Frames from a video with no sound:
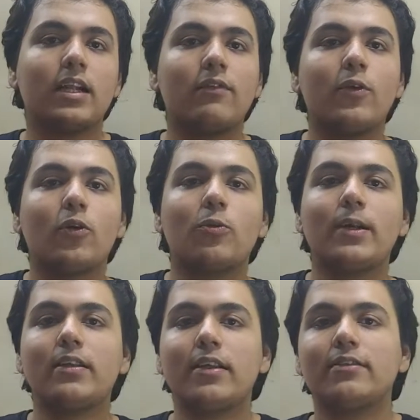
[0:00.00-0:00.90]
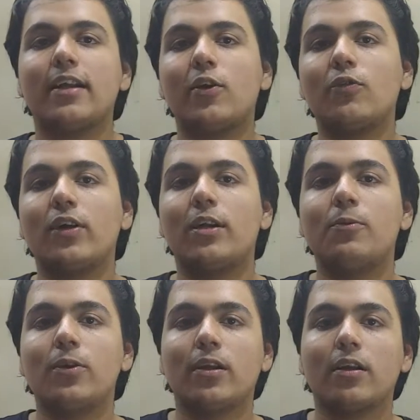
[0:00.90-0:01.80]
that will automate things that you find
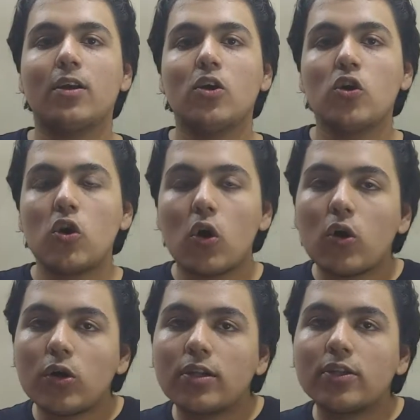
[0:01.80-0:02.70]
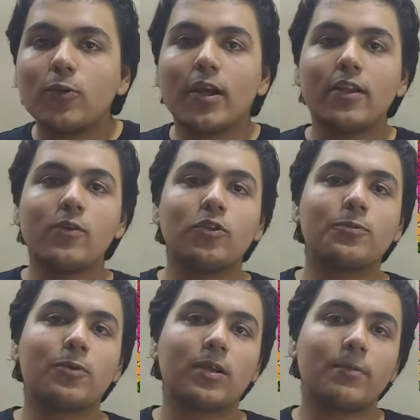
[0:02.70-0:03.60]
boring. Or you can use
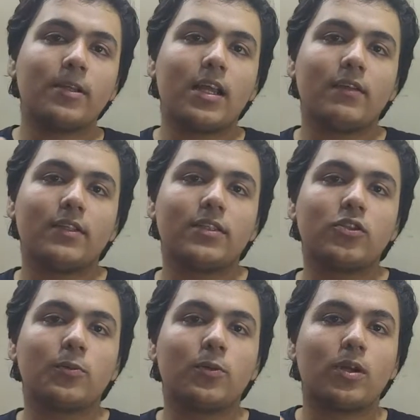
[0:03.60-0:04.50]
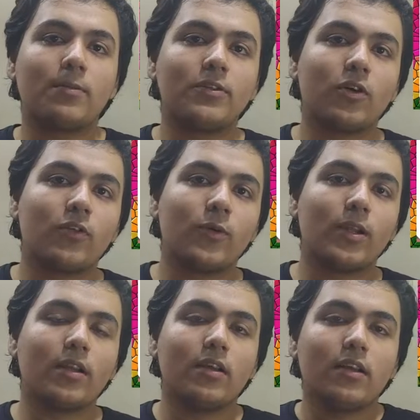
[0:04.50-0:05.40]
programming languages to program a
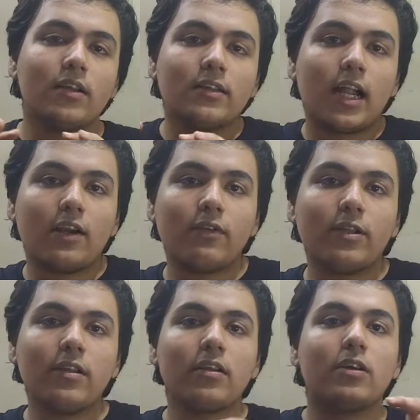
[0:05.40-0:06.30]
software that will